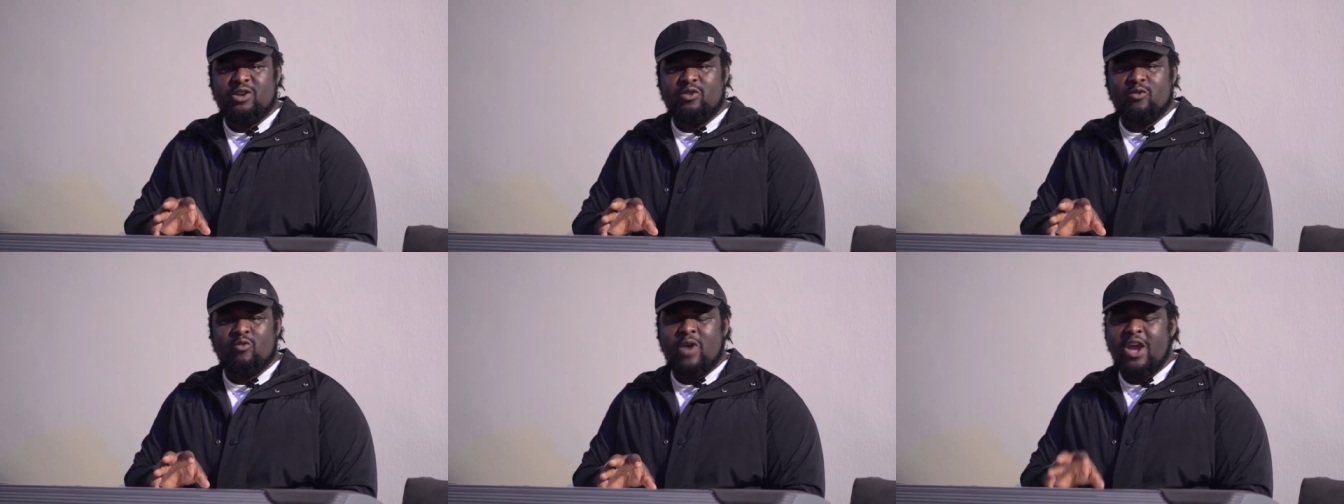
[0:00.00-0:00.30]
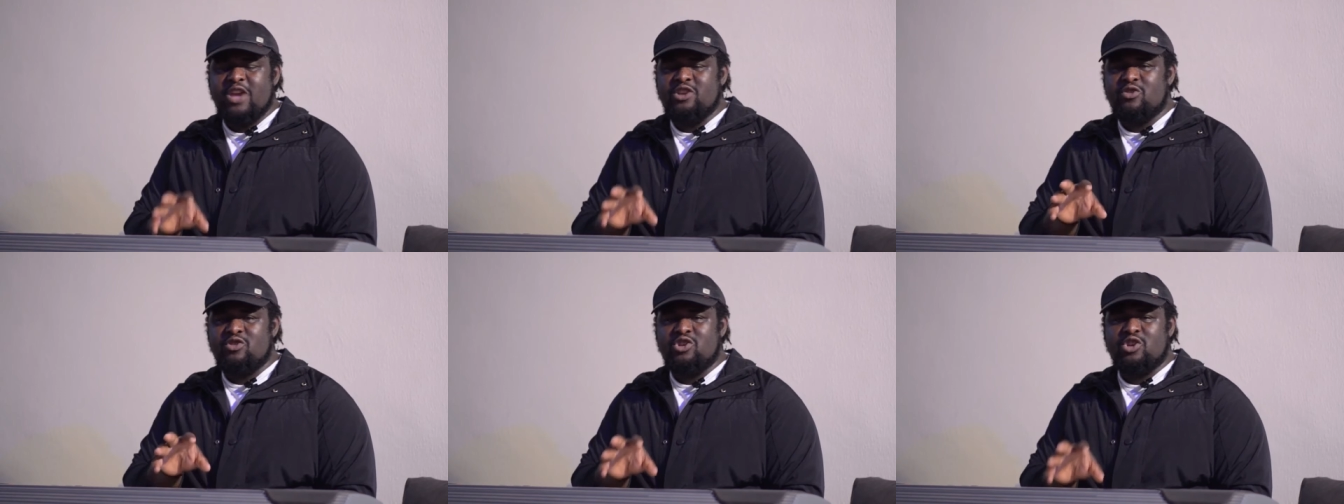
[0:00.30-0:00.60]

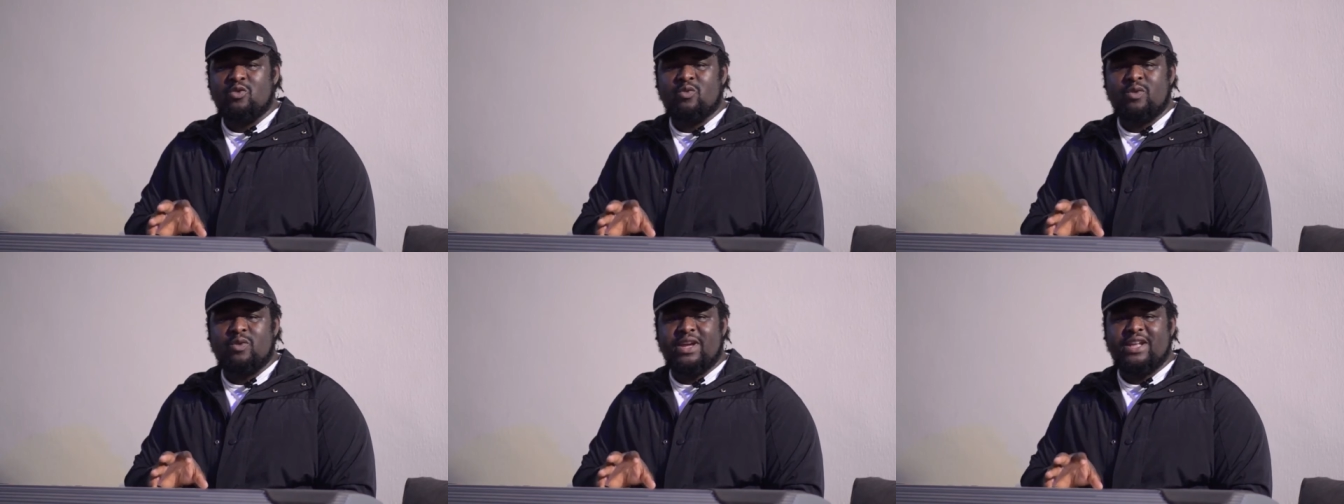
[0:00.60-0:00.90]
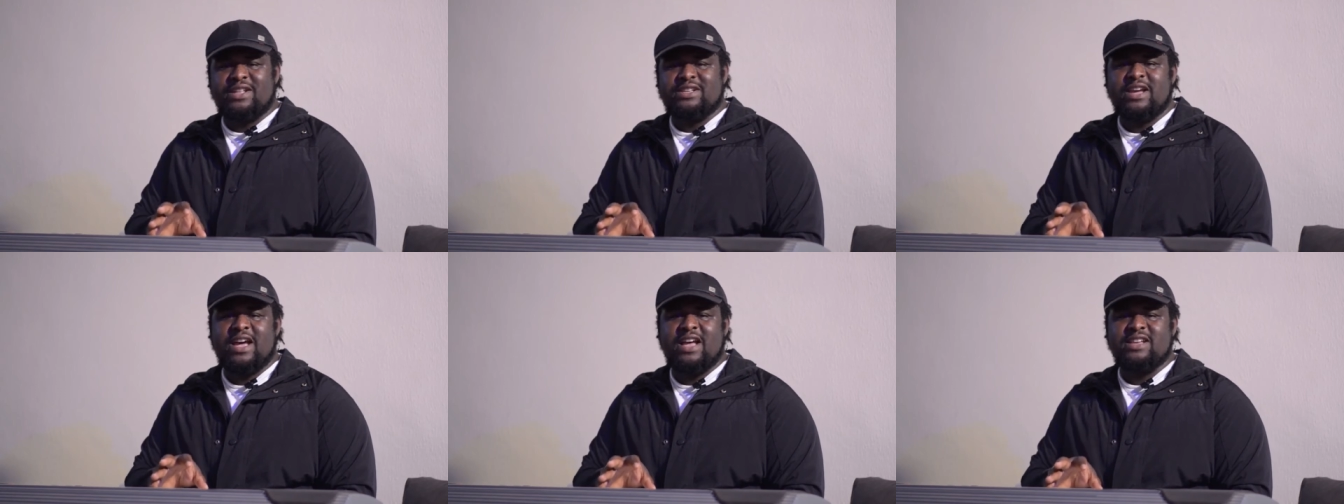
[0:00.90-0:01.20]
where you know
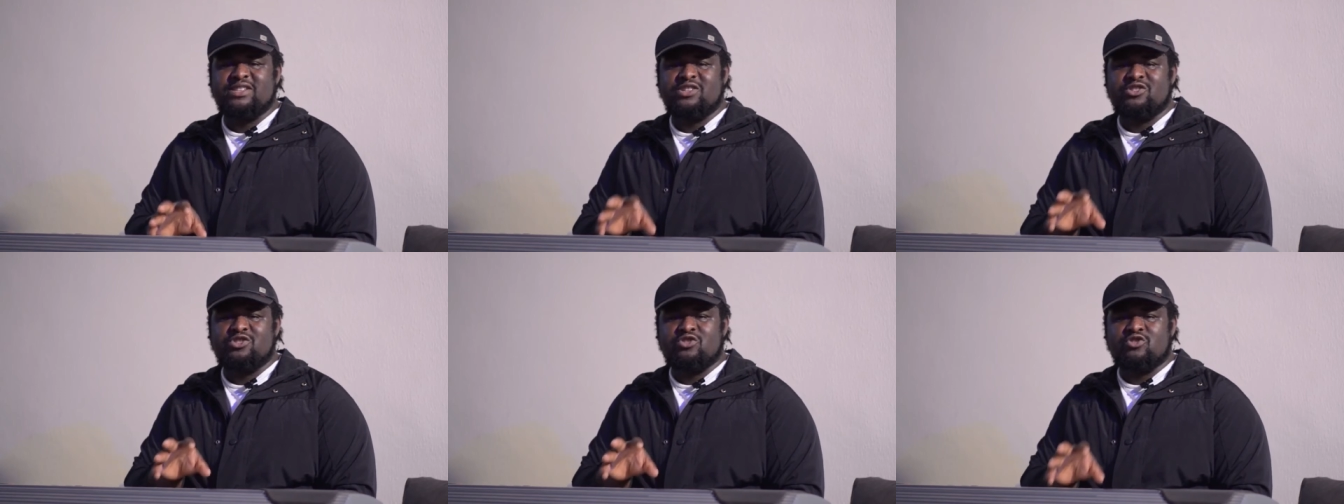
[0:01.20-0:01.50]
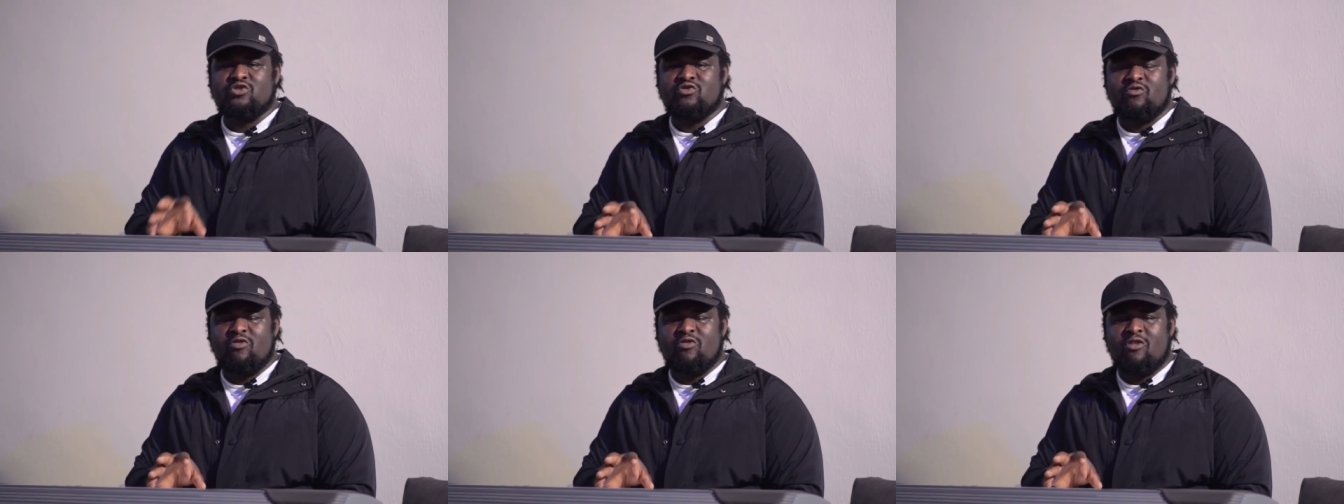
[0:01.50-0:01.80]
it has a
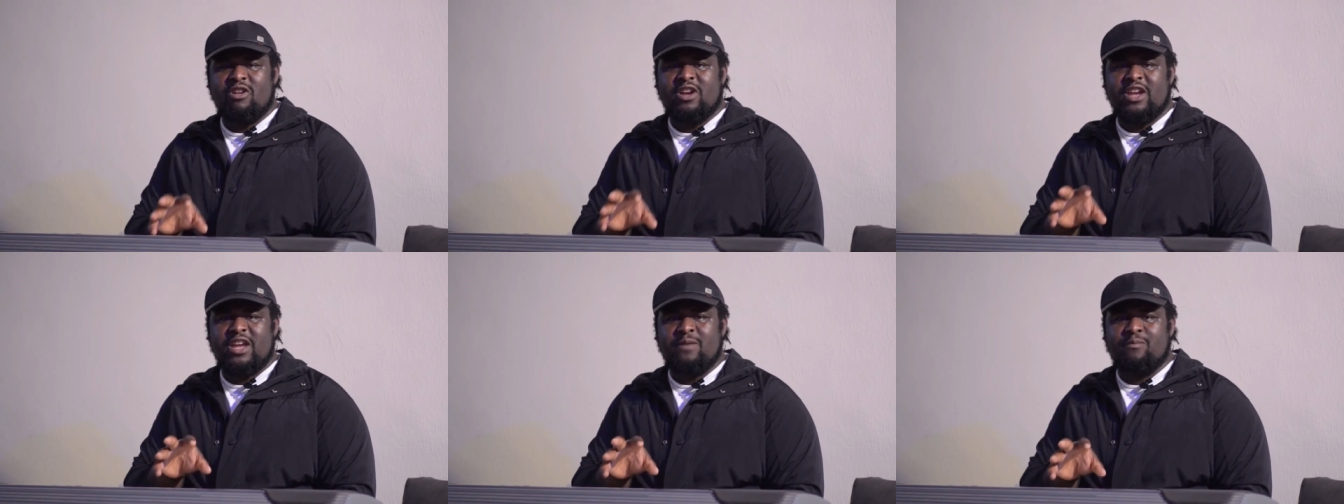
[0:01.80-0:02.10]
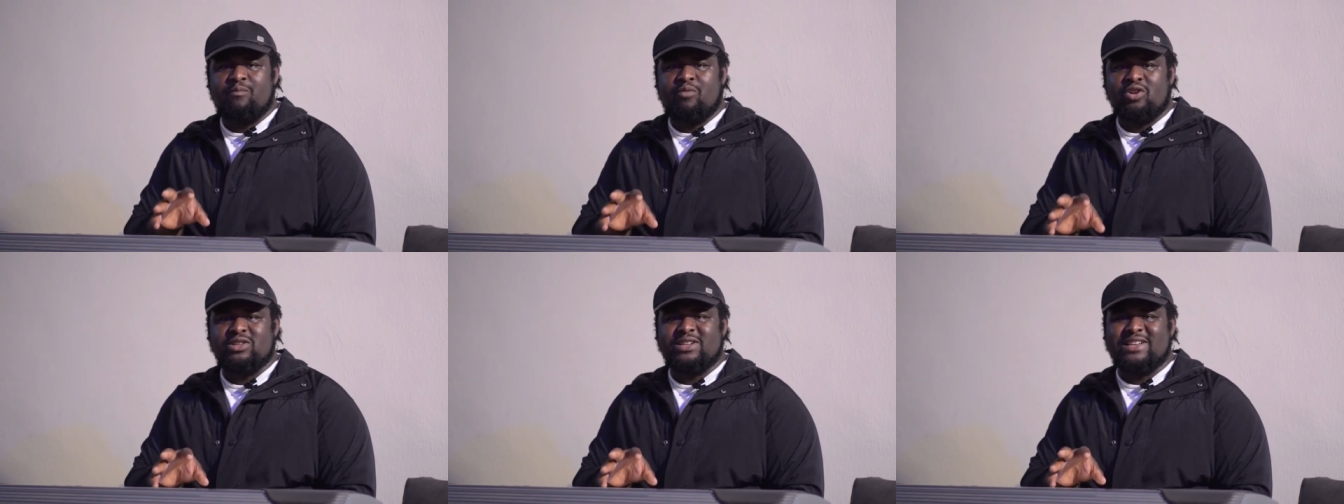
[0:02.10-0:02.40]
strong
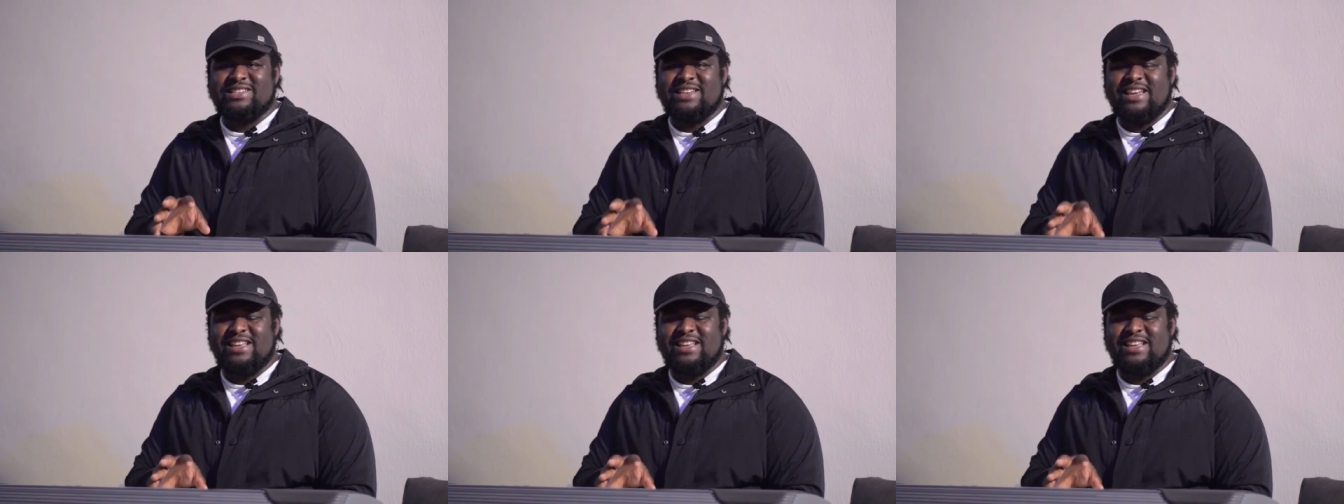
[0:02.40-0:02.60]
importance,